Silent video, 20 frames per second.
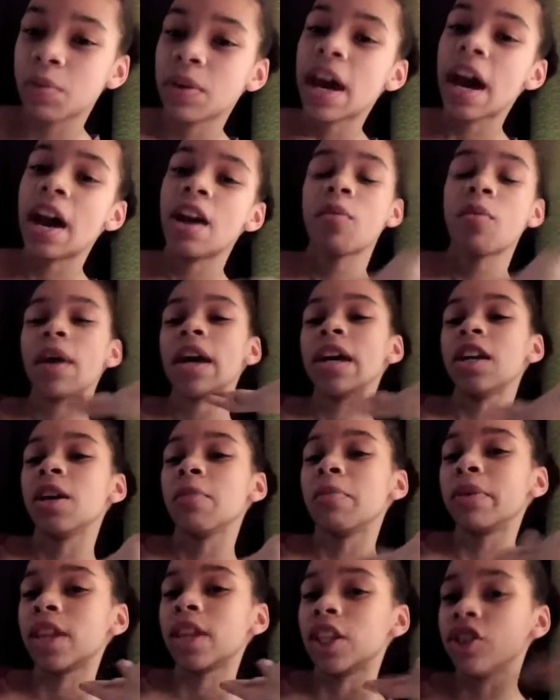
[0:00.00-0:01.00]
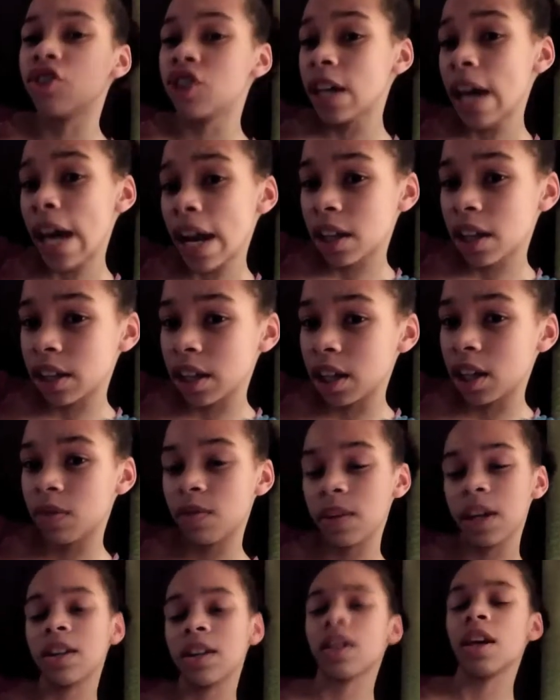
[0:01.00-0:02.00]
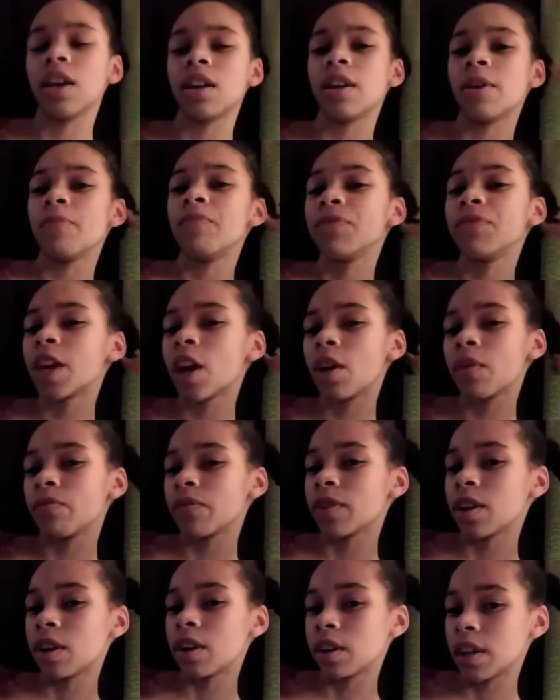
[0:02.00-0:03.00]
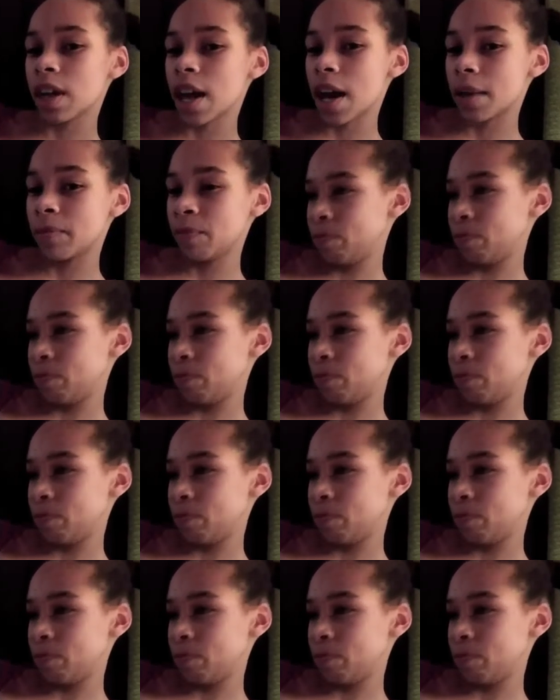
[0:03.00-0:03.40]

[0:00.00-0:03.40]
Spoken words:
we had our waiter, but then she had to leave and then